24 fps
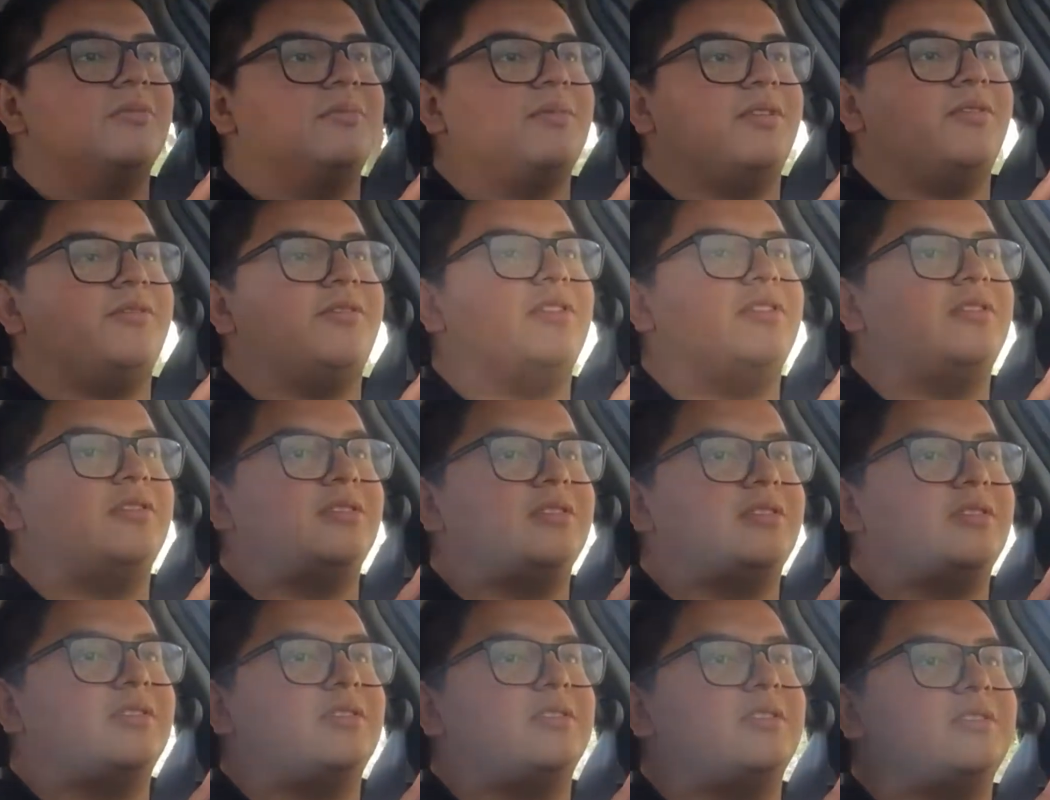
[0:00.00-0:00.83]
My
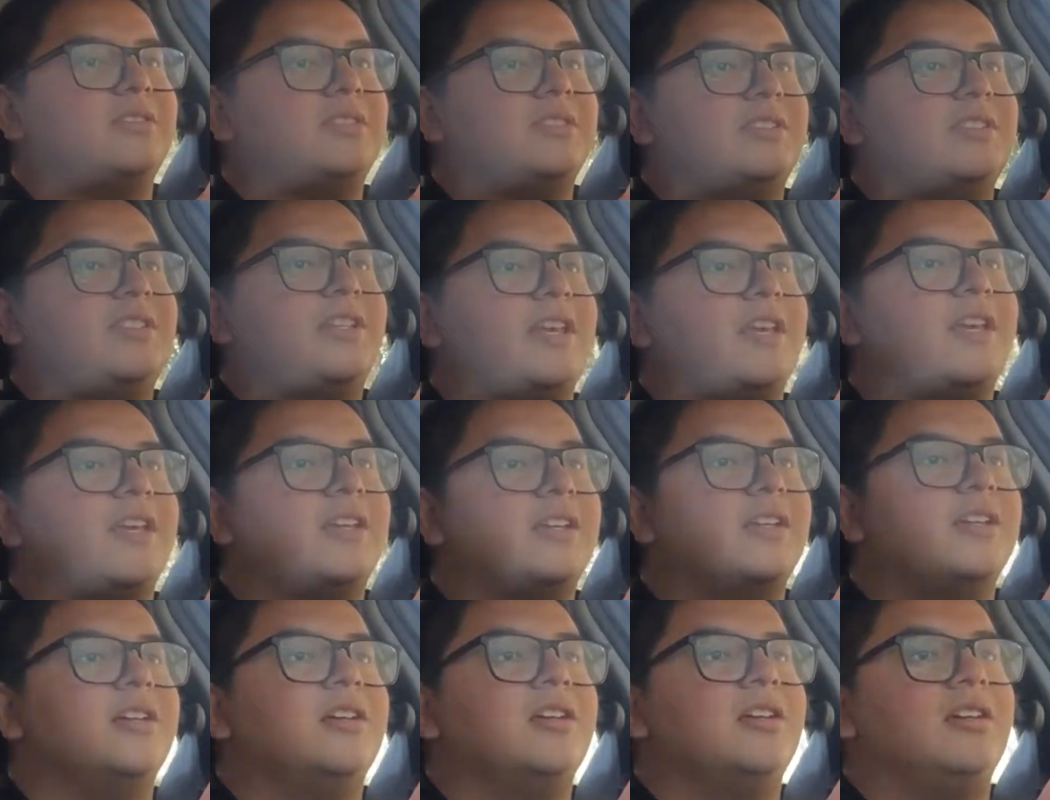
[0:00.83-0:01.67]
phone is shaking.
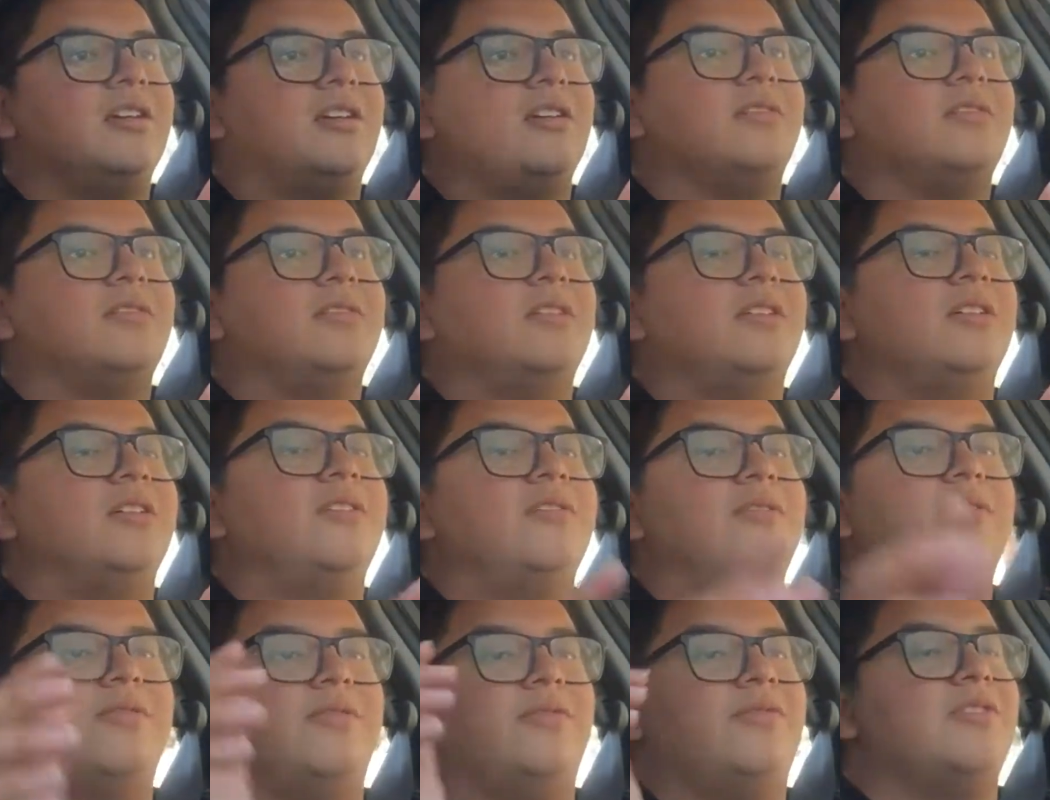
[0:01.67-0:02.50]

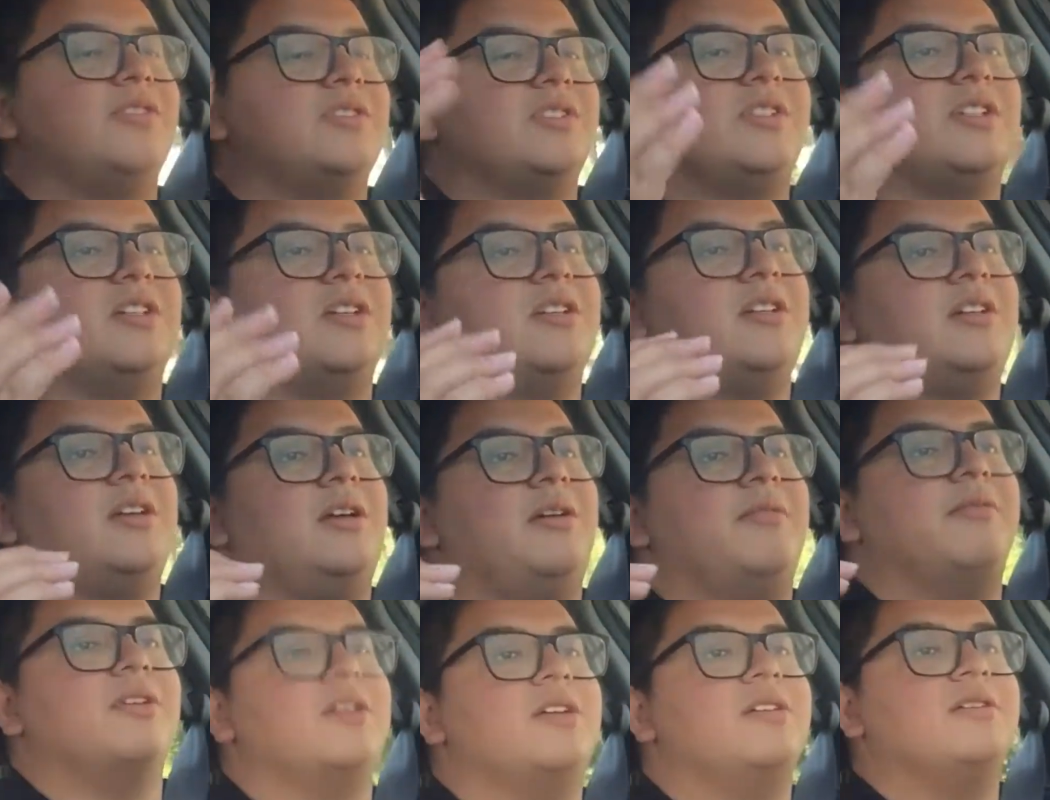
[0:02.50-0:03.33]
Uh, for sure,
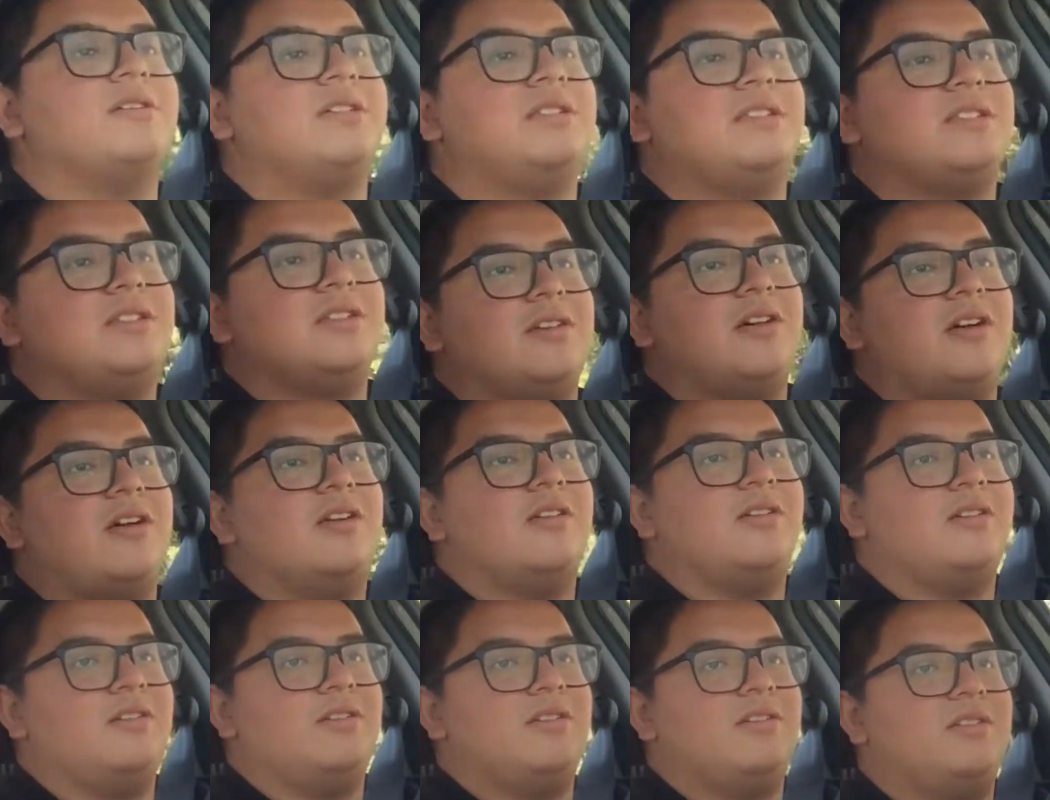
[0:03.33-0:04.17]
I'm gonna start